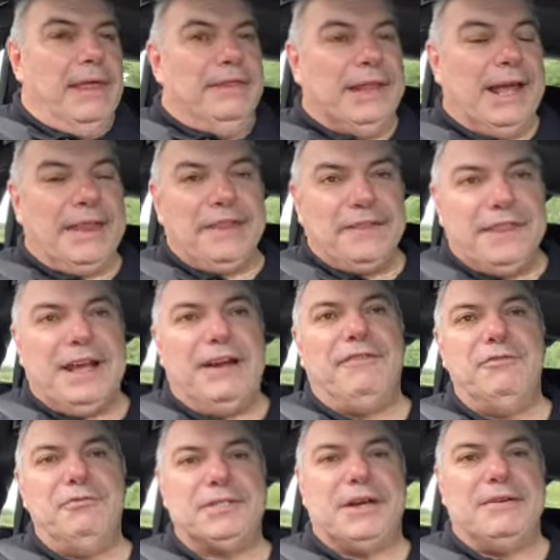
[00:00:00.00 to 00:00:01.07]
The other thing I've
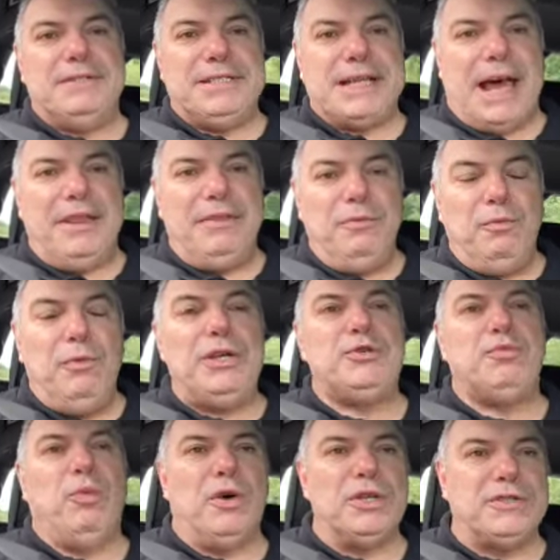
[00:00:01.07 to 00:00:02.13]
also done, which
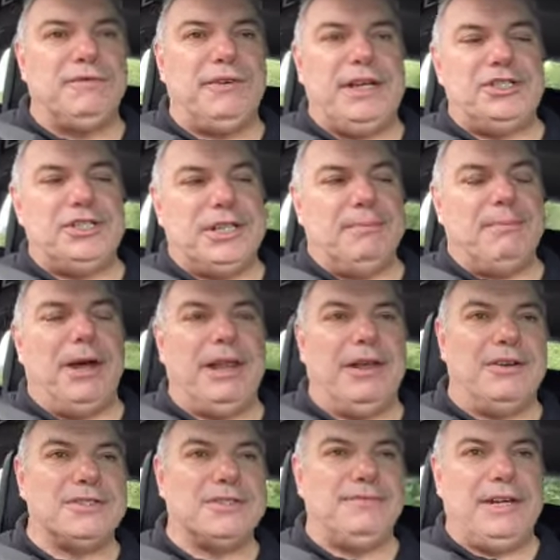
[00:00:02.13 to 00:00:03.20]
was featured in my
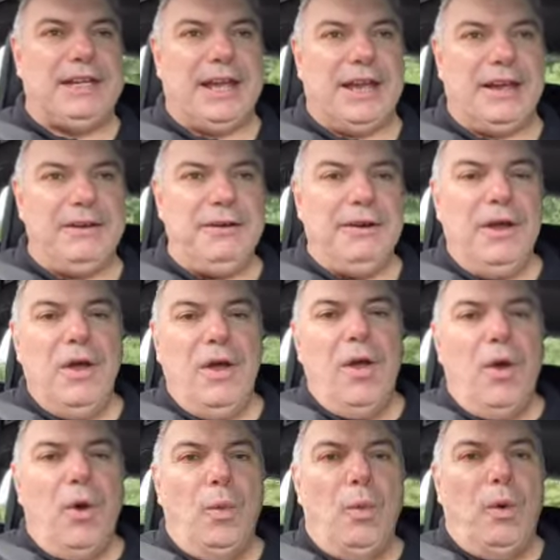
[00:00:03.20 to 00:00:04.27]
last video,
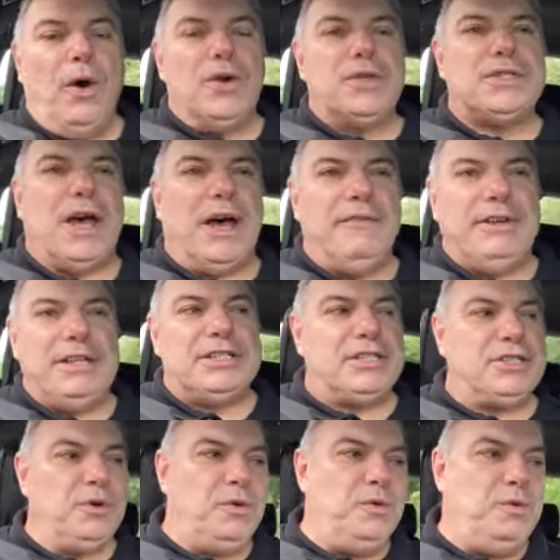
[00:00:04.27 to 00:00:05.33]
was I've
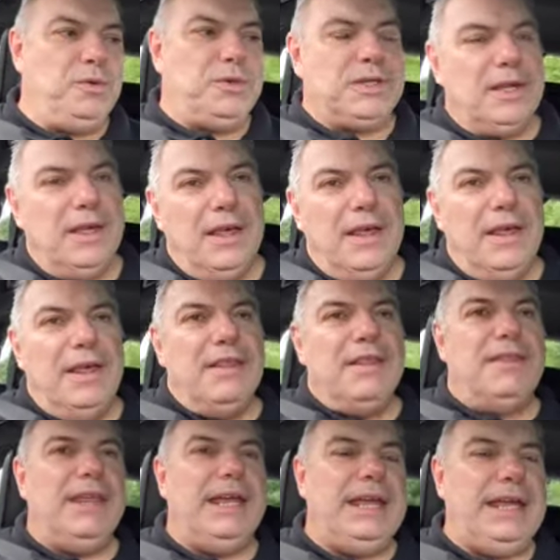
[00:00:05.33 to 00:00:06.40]
installed
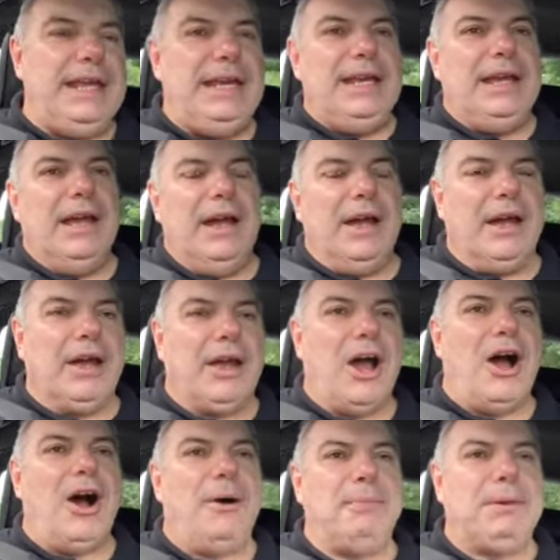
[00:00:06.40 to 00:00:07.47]
the
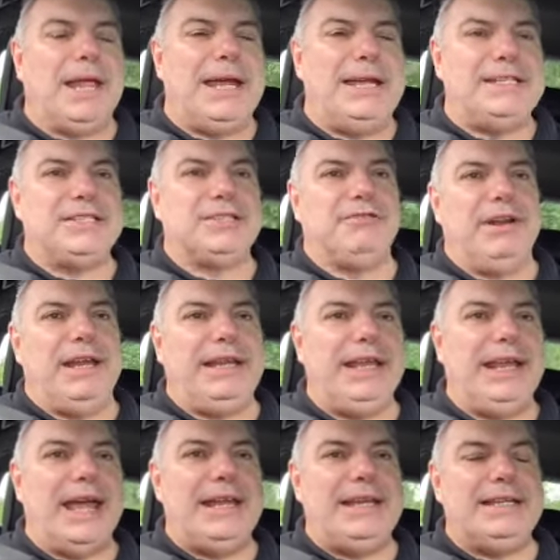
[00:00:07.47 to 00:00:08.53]
CarPlay screen,
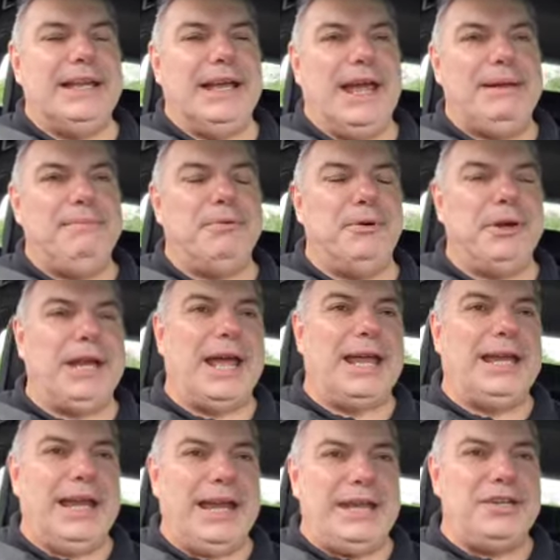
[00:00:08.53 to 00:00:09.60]
the
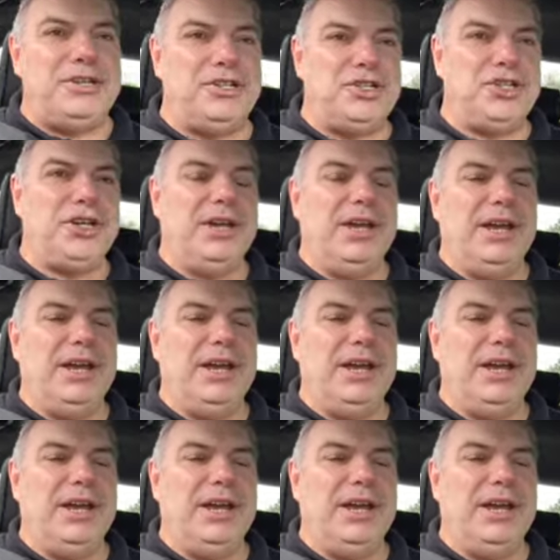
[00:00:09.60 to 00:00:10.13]
8.8 inch